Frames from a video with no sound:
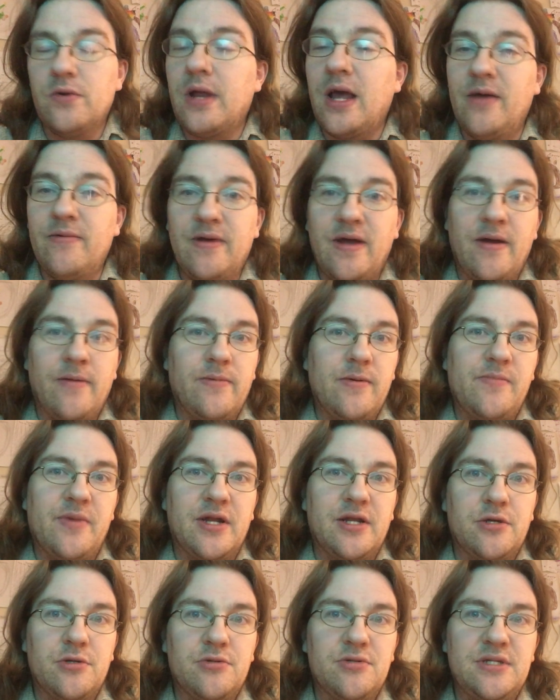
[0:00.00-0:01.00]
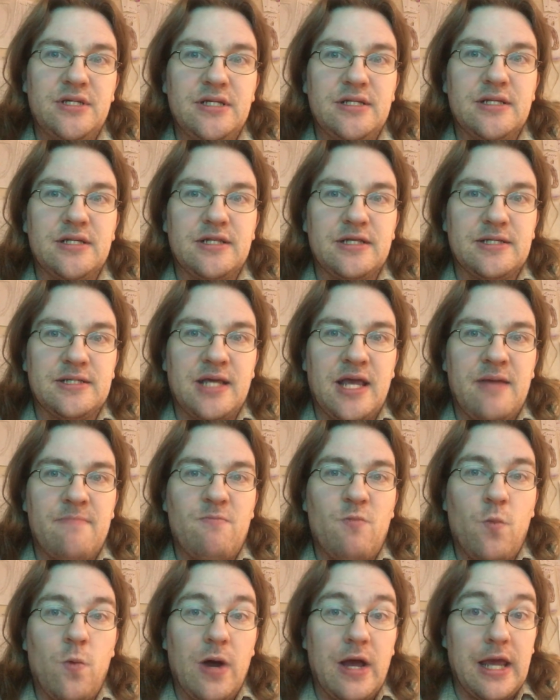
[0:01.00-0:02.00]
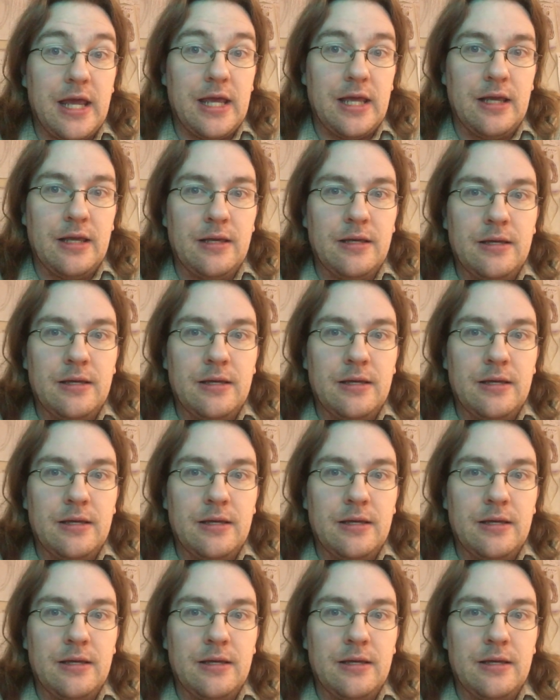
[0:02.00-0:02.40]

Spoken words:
have everybody who sees it the same way.